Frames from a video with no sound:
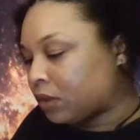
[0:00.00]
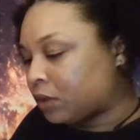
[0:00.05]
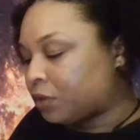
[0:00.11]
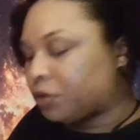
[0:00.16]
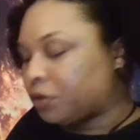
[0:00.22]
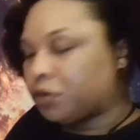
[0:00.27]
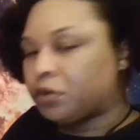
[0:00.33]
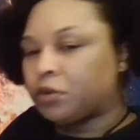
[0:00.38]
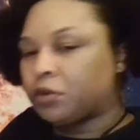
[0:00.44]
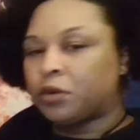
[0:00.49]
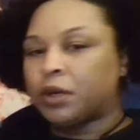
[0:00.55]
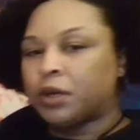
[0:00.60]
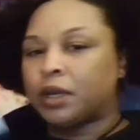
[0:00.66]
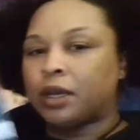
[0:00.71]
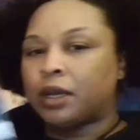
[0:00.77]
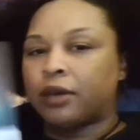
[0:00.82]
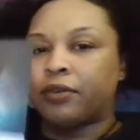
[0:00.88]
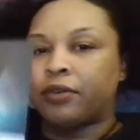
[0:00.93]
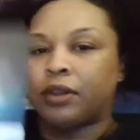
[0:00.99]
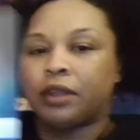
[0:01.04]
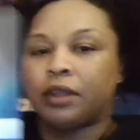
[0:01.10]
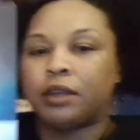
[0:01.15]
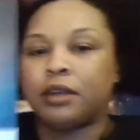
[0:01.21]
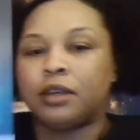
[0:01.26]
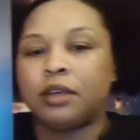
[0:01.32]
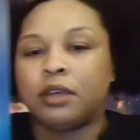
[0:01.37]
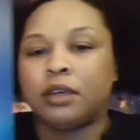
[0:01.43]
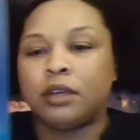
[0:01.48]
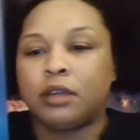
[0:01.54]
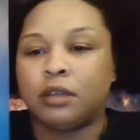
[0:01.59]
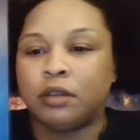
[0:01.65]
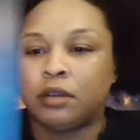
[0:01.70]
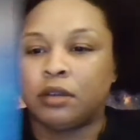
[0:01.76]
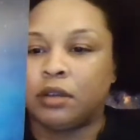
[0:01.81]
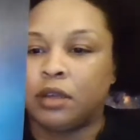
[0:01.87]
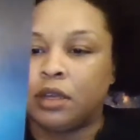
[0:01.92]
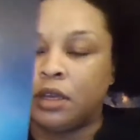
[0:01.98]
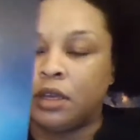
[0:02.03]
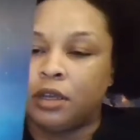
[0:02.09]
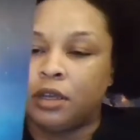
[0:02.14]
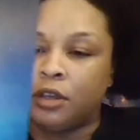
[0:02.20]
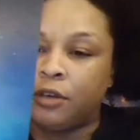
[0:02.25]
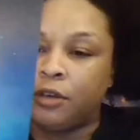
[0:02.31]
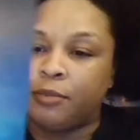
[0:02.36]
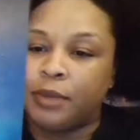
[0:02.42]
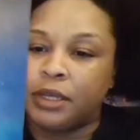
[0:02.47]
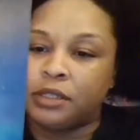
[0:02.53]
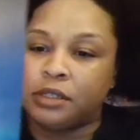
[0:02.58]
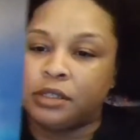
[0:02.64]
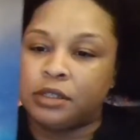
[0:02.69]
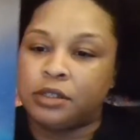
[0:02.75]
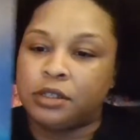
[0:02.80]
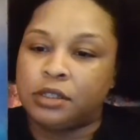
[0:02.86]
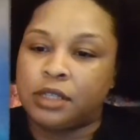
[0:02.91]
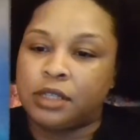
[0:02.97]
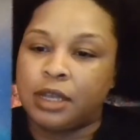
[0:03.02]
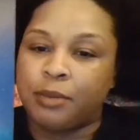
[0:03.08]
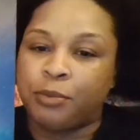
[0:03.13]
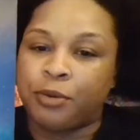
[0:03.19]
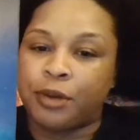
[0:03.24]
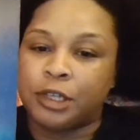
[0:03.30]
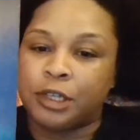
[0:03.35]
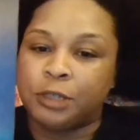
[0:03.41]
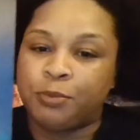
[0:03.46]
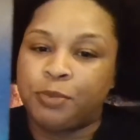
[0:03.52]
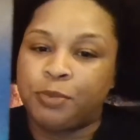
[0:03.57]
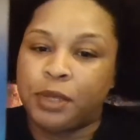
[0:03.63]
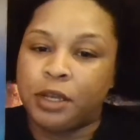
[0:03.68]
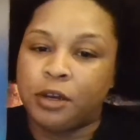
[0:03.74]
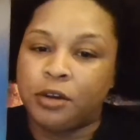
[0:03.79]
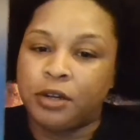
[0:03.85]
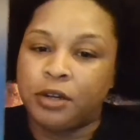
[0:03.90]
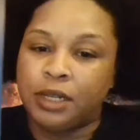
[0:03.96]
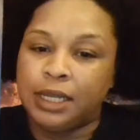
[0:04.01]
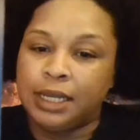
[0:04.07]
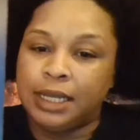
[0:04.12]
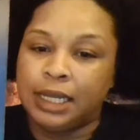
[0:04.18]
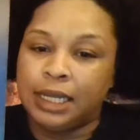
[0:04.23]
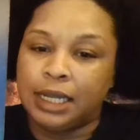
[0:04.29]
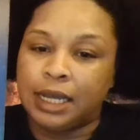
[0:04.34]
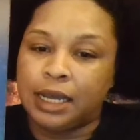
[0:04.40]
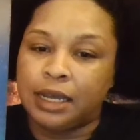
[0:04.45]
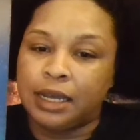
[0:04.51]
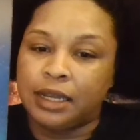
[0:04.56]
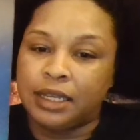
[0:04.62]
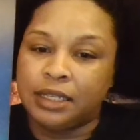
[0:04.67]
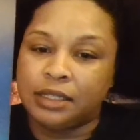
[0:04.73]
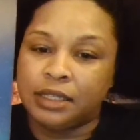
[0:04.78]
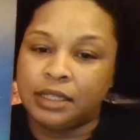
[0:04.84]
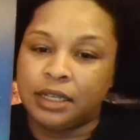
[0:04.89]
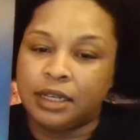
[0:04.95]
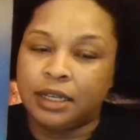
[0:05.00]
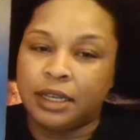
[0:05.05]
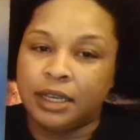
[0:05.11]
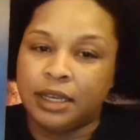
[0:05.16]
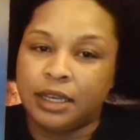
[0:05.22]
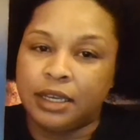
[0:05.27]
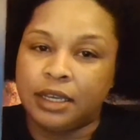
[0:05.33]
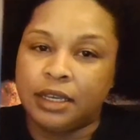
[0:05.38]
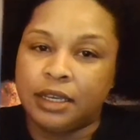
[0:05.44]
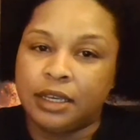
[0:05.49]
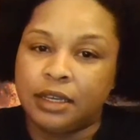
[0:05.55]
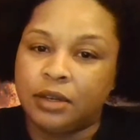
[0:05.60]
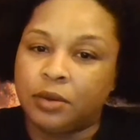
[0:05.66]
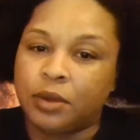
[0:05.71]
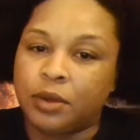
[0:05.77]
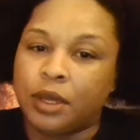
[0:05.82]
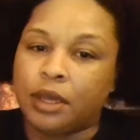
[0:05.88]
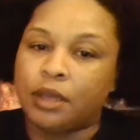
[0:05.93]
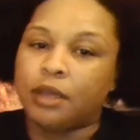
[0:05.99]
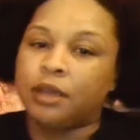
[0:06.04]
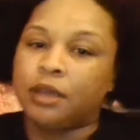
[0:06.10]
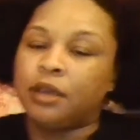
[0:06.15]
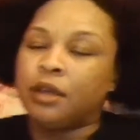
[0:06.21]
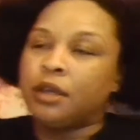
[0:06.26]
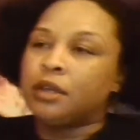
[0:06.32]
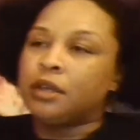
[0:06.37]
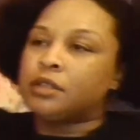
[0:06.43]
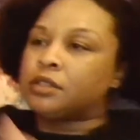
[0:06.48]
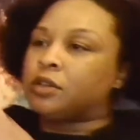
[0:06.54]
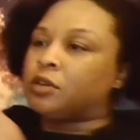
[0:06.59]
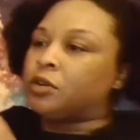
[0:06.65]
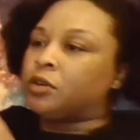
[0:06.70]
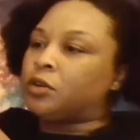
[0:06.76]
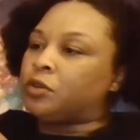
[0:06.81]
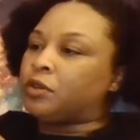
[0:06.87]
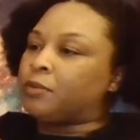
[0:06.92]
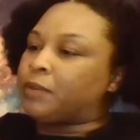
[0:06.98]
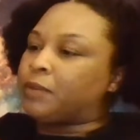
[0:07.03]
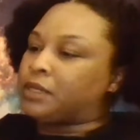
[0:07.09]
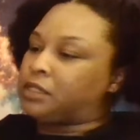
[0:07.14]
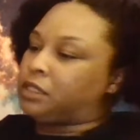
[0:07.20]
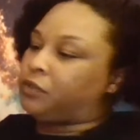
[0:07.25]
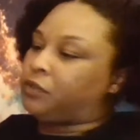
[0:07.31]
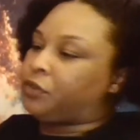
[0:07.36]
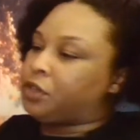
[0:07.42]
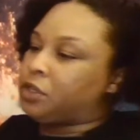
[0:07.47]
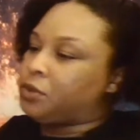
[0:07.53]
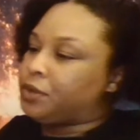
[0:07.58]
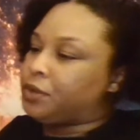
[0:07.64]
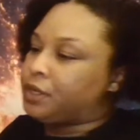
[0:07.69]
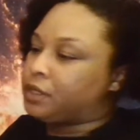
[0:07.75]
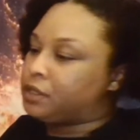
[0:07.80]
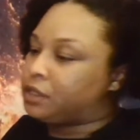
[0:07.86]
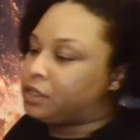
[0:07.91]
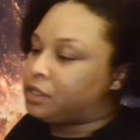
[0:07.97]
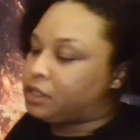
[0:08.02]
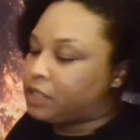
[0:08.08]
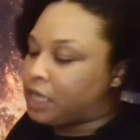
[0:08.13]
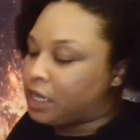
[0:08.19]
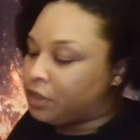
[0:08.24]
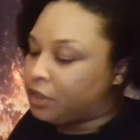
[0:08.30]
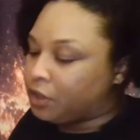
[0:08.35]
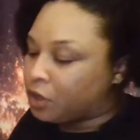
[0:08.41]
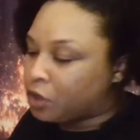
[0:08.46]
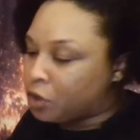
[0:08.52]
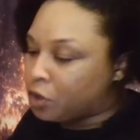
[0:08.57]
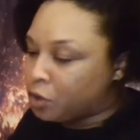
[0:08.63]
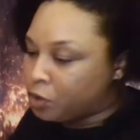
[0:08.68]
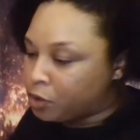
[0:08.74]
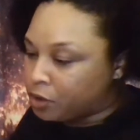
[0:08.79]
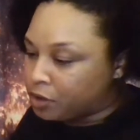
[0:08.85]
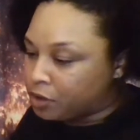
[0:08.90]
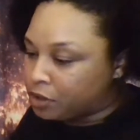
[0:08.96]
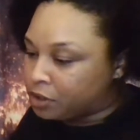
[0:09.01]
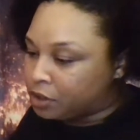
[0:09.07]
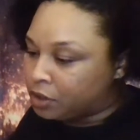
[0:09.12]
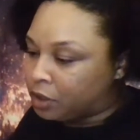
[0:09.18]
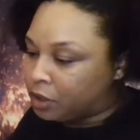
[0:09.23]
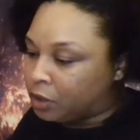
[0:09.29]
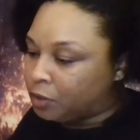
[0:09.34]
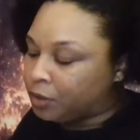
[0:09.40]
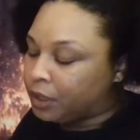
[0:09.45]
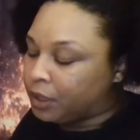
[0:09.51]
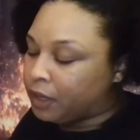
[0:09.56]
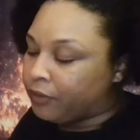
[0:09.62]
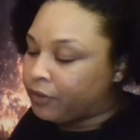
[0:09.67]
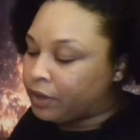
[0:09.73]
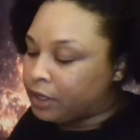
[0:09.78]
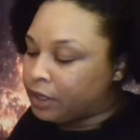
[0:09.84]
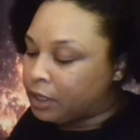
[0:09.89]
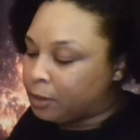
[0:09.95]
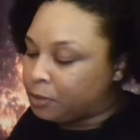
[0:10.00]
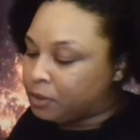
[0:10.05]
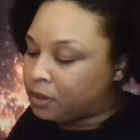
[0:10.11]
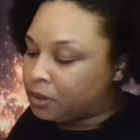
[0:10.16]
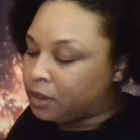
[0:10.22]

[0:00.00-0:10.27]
Ooh, Evelyn, your message is that prosperity lies ahead, okay? So the message for you is stay the course. Don't give up.